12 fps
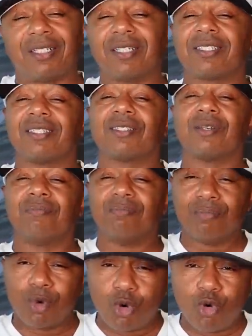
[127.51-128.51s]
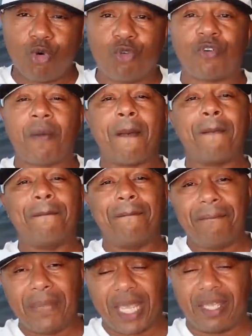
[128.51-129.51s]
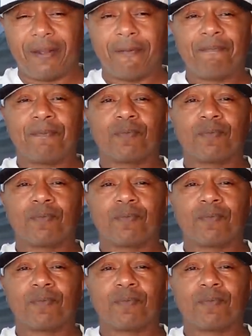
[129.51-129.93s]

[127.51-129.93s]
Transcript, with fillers: This is a movement.